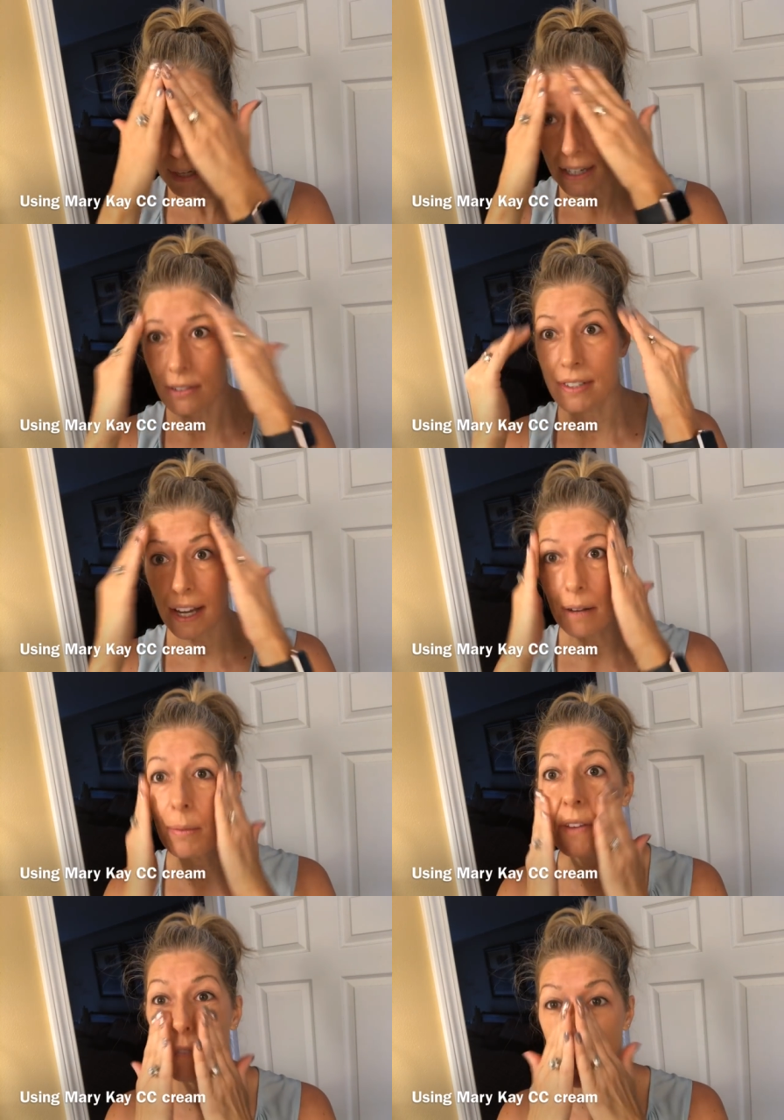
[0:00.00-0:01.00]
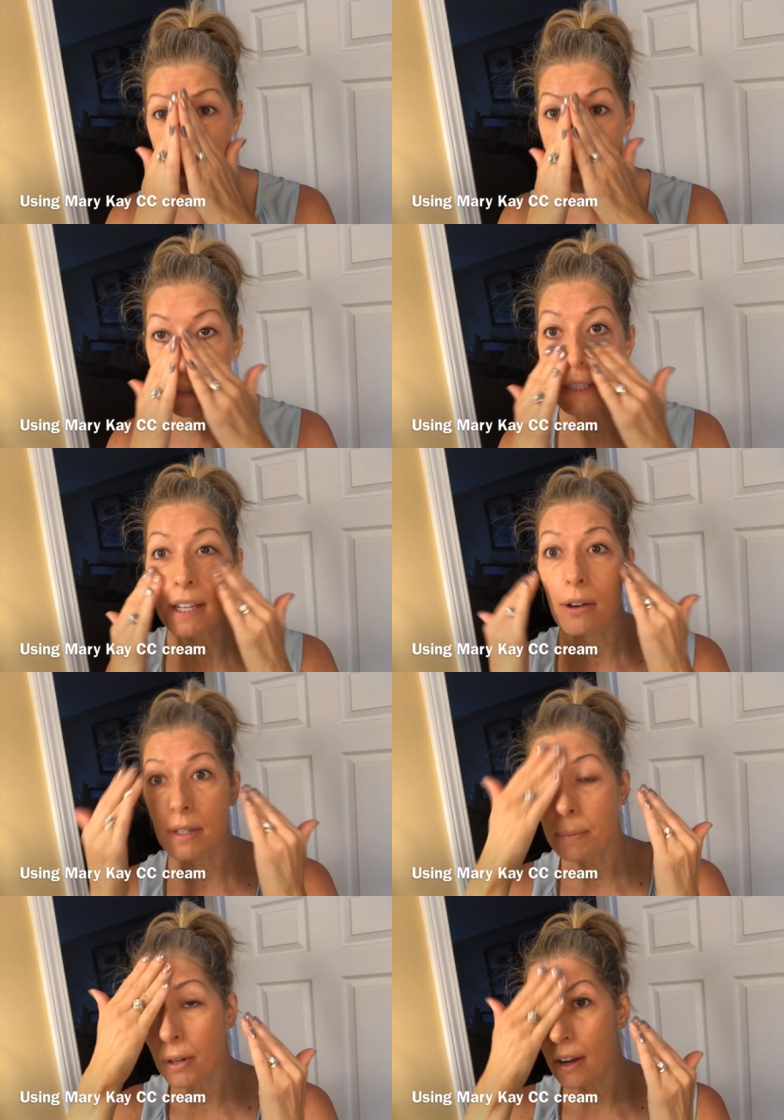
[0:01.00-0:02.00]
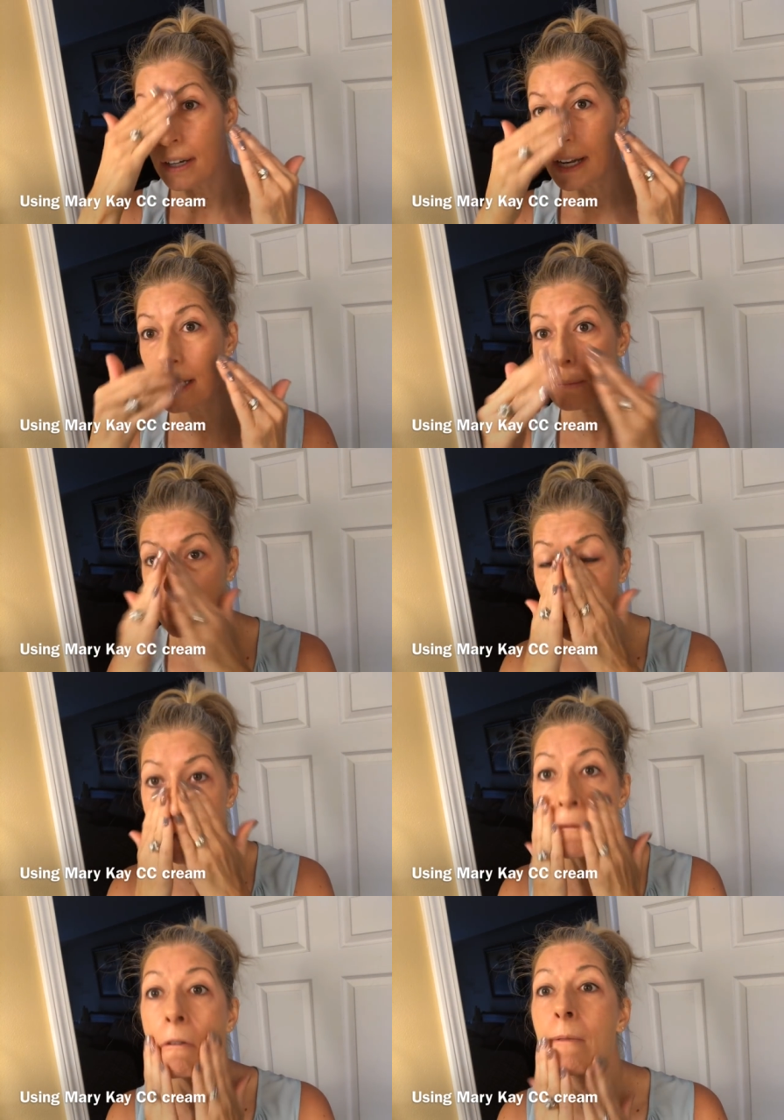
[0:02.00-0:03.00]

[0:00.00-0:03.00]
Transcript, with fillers: but I don't tan my face because I always put on an SPF